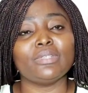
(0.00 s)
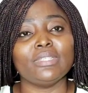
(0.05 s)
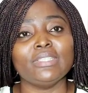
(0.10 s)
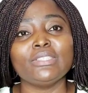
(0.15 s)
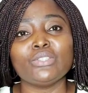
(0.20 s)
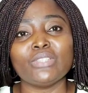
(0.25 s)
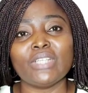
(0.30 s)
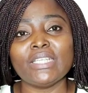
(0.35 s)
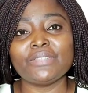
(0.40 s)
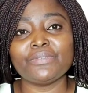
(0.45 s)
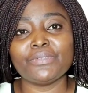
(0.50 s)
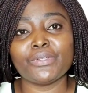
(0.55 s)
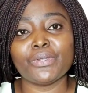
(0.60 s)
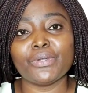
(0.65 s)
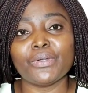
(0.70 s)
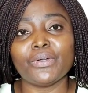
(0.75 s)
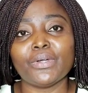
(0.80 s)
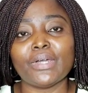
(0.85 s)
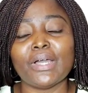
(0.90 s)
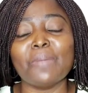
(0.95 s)
In today's
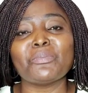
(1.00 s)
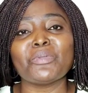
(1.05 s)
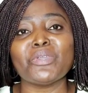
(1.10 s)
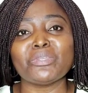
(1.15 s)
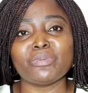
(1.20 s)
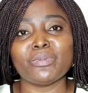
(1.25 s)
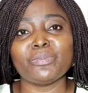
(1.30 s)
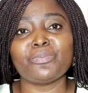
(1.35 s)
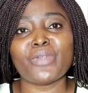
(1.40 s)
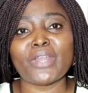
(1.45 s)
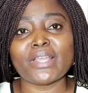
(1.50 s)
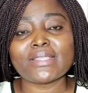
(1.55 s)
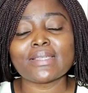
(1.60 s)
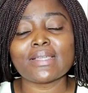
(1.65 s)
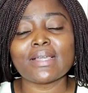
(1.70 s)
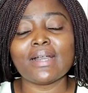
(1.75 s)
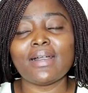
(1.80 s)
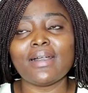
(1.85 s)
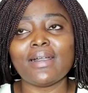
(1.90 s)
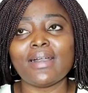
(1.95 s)
video, I'm going to be
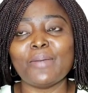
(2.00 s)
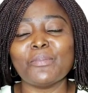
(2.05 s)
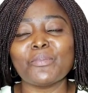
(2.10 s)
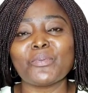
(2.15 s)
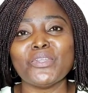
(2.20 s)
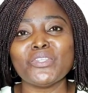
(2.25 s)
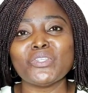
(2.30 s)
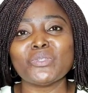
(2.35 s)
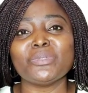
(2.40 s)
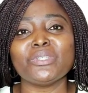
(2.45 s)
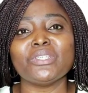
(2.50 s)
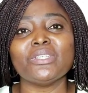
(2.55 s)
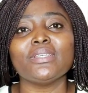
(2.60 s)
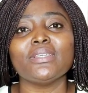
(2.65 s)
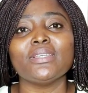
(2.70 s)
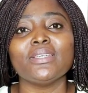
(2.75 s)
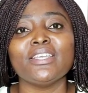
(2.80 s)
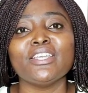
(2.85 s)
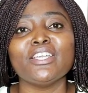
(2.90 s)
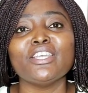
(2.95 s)
practical. I'm going to be
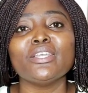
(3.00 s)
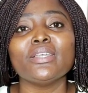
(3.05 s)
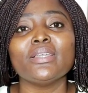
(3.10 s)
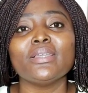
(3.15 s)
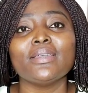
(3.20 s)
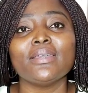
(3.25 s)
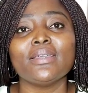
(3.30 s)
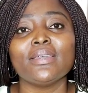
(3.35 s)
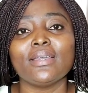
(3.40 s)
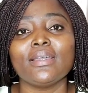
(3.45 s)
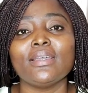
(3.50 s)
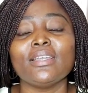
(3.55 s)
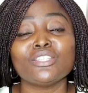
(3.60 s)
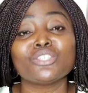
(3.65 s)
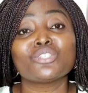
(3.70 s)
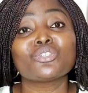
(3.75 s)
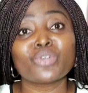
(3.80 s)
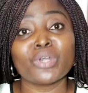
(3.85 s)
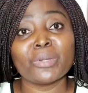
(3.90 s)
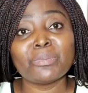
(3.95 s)

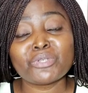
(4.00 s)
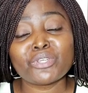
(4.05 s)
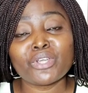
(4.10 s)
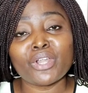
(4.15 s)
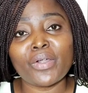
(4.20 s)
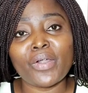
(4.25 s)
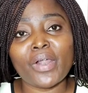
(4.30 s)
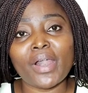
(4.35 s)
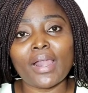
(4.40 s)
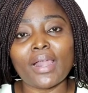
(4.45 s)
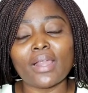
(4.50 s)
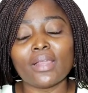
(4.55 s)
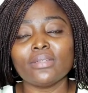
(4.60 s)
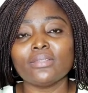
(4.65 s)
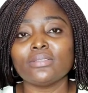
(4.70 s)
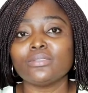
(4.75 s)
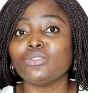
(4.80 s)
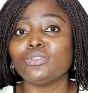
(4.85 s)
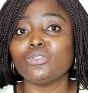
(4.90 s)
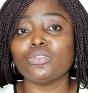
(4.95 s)
scriptural,
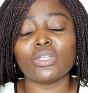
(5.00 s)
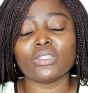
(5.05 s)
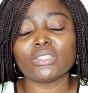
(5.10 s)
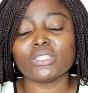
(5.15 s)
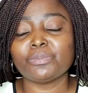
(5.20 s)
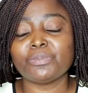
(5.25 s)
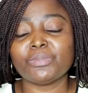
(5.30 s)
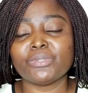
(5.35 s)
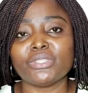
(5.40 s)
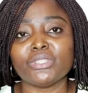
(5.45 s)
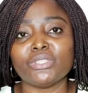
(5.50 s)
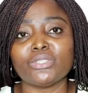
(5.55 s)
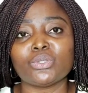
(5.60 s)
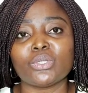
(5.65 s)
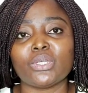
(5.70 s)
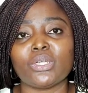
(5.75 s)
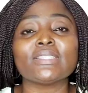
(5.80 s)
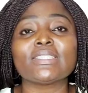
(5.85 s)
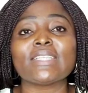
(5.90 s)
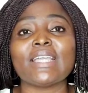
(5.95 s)
not
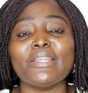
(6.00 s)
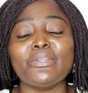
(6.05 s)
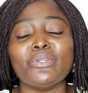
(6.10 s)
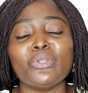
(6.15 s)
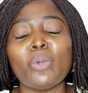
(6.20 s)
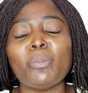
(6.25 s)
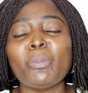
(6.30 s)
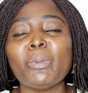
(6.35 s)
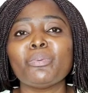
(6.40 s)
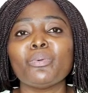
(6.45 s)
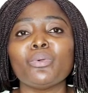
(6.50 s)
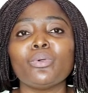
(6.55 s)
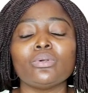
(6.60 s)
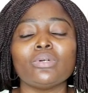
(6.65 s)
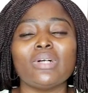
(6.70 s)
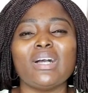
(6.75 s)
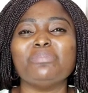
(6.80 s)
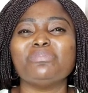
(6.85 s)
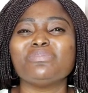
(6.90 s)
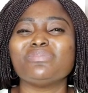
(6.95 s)
spiritual. Because I know people
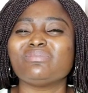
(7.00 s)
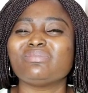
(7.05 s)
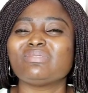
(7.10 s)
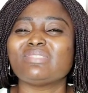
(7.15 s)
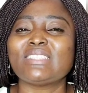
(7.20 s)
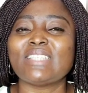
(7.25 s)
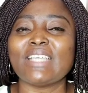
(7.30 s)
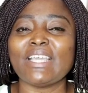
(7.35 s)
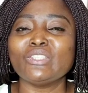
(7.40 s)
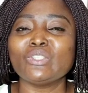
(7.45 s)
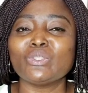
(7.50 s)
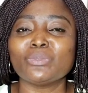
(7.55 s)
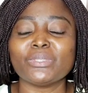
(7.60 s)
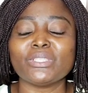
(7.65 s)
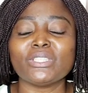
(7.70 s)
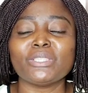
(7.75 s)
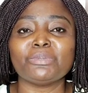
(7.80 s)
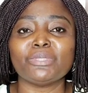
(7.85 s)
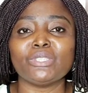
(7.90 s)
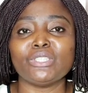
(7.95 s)
tend to
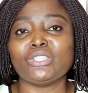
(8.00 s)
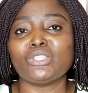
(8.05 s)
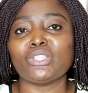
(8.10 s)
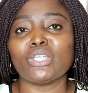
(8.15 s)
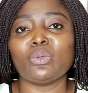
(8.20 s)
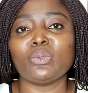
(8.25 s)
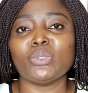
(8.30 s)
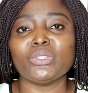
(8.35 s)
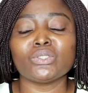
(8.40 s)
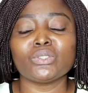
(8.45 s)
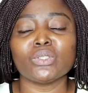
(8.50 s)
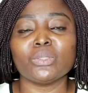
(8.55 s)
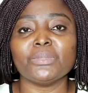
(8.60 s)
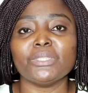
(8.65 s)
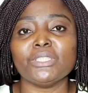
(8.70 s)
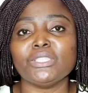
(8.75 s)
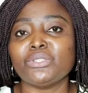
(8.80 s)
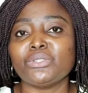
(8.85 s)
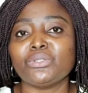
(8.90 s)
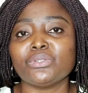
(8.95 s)
be spiritual with some
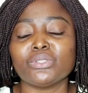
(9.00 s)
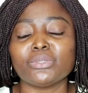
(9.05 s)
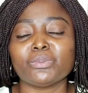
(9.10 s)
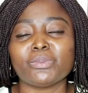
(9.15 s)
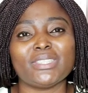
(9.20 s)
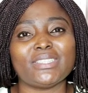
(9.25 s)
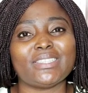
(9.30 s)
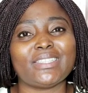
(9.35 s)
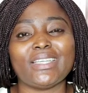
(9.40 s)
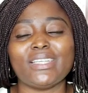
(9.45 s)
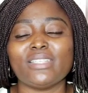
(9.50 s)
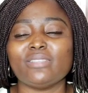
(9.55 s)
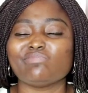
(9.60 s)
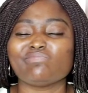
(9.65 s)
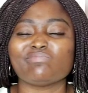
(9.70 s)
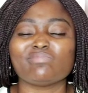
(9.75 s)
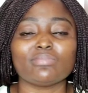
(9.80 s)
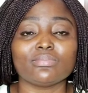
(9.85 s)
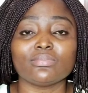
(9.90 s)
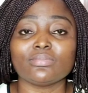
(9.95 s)
issues, but then